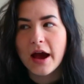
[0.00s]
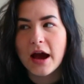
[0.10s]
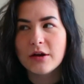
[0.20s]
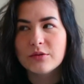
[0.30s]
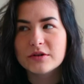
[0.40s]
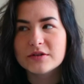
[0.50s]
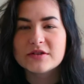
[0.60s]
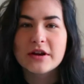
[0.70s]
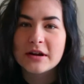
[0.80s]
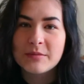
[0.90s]
I was
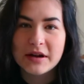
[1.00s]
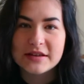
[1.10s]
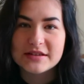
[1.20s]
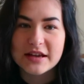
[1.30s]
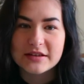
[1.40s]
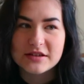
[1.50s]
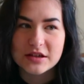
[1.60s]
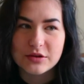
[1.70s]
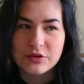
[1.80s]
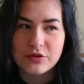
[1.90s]
not in a mindset
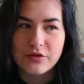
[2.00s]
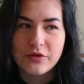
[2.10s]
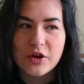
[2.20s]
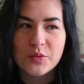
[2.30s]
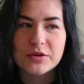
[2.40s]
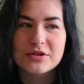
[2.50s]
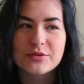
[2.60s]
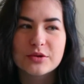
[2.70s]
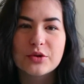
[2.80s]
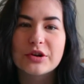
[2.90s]
to film or to
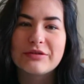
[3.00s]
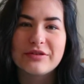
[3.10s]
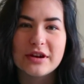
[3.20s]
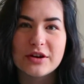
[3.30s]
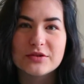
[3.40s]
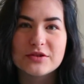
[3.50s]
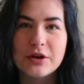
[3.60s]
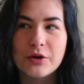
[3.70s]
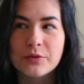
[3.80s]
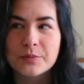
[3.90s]
record a video,
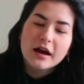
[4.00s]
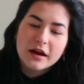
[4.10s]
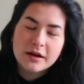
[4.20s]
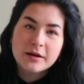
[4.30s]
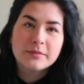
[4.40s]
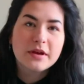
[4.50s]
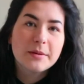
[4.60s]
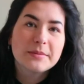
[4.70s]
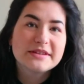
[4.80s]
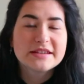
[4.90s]
so
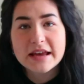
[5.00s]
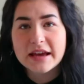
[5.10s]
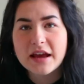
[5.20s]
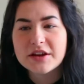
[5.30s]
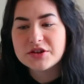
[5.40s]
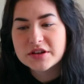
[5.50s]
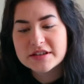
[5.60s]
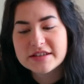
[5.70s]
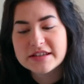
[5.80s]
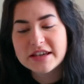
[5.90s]
yeah, but today, as you
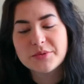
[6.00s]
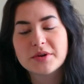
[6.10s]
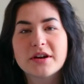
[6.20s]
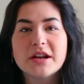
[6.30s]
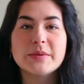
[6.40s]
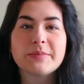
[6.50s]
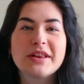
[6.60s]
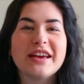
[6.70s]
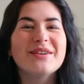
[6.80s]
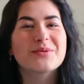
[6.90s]
can see, we're gonna be
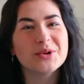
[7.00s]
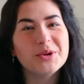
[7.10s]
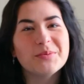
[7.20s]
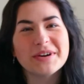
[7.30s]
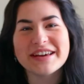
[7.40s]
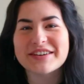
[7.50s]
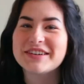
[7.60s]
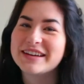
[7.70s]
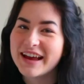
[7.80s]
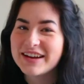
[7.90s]
playing Rule Breaker
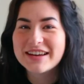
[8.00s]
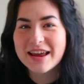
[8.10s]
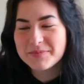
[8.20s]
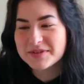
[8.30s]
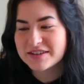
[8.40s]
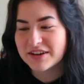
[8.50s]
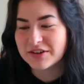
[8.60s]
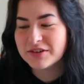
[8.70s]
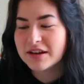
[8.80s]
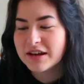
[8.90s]
again on
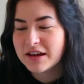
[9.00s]
episode.